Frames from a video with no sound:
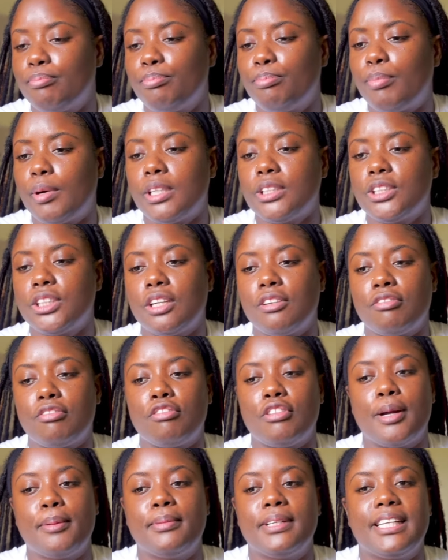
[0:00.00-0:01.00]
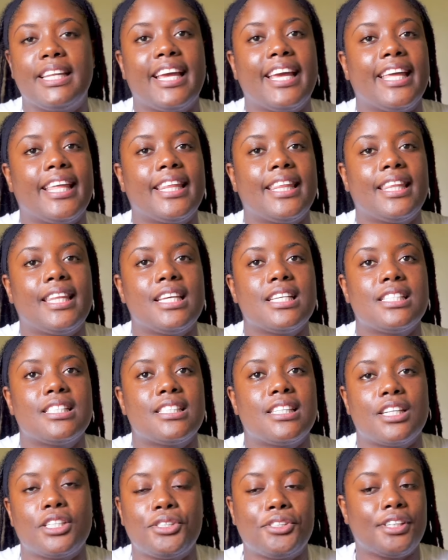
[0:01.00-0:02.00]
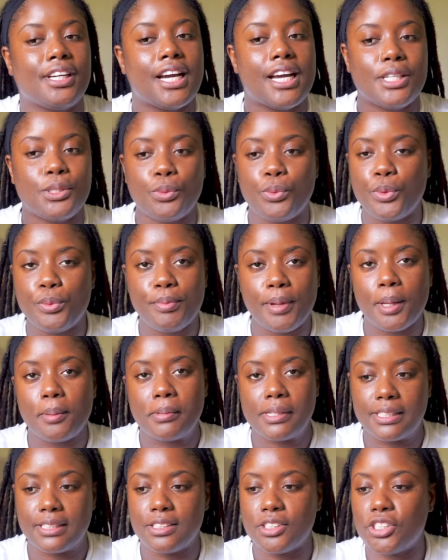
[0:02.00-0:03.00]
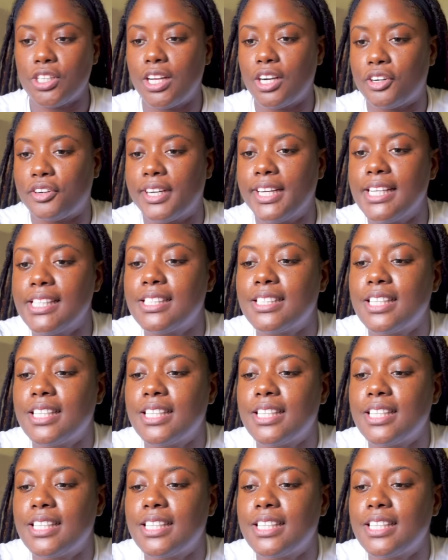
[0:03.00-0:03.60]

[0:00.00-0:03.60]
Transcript: bunch of rubble like this that you guys won't be able to tolerate.